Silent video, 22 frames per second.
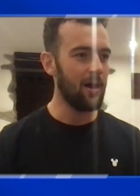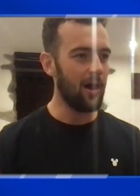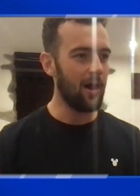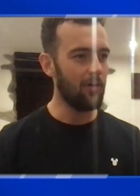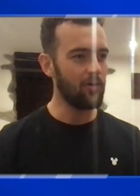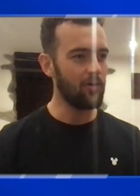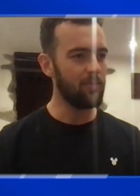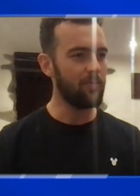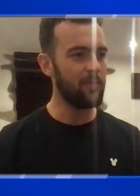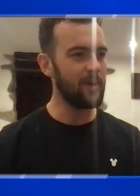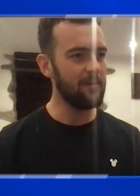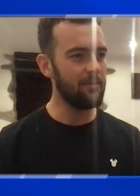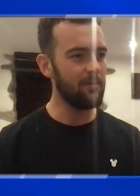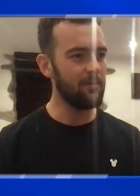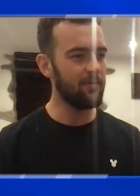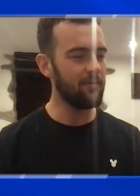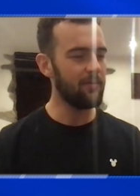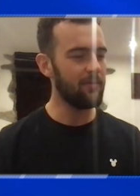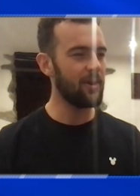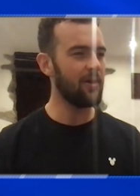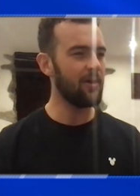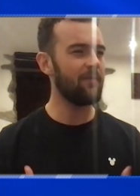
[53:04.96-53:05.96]
older people
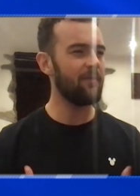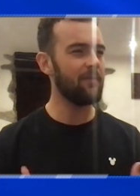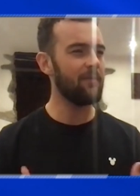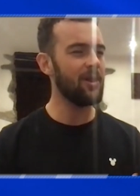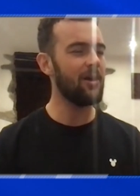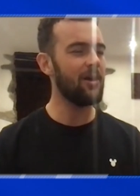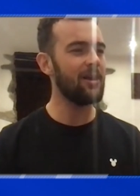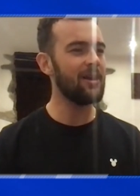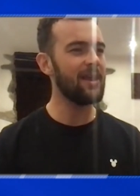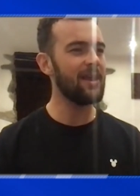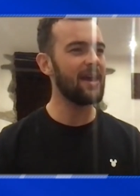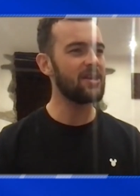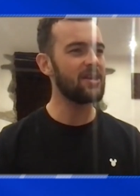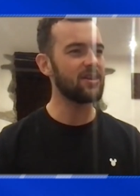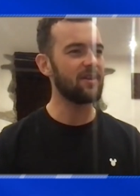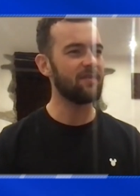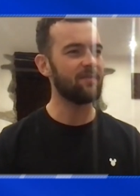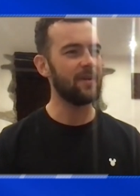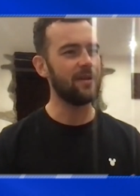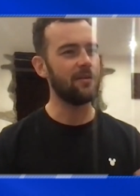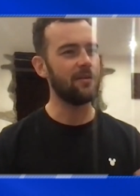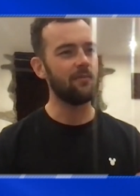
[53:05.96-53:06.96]
from an early
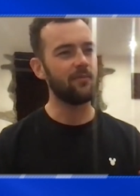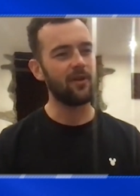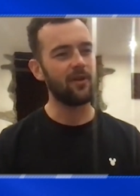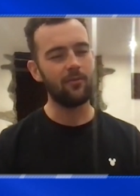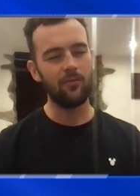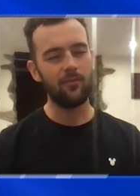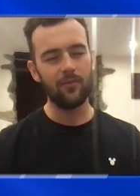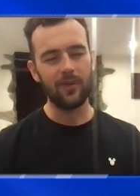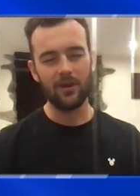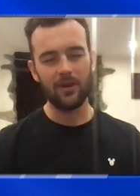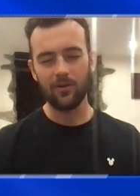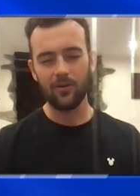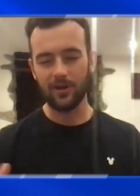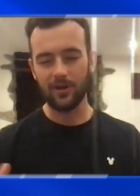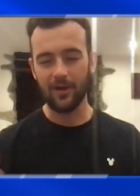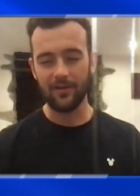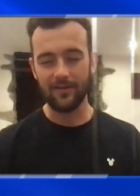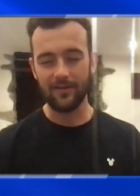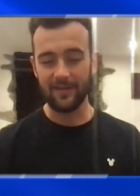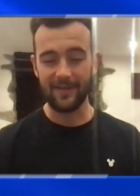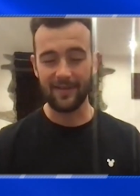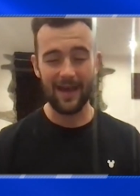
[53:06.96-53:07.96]
age. We
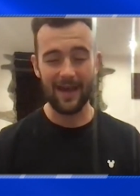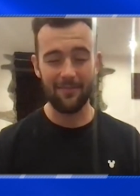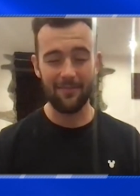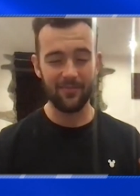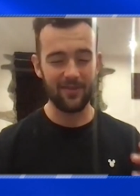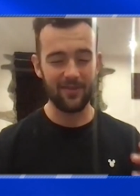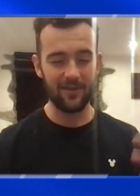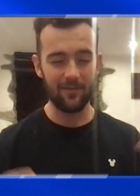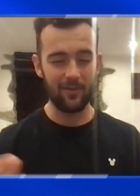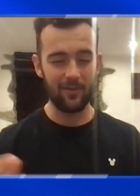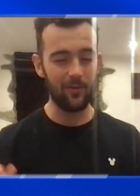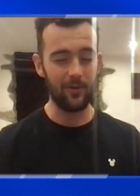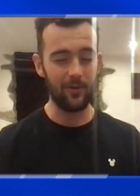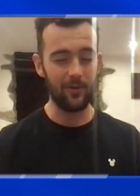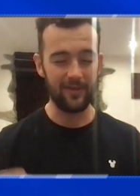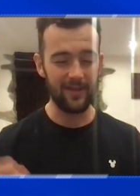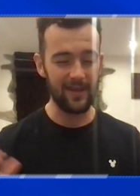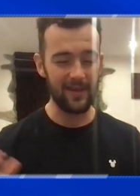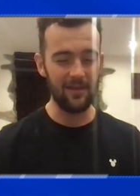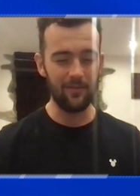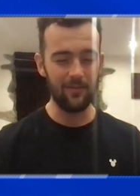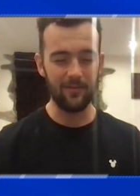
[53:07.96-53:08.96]
organise these camps, and we
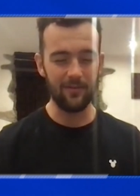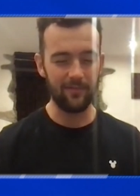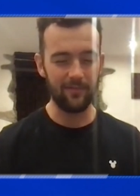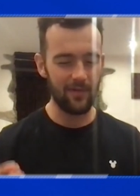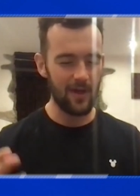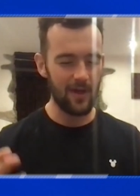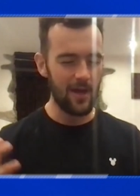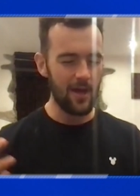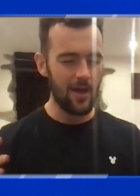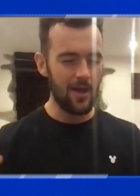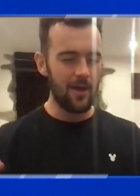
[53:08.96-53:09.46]
always eat with,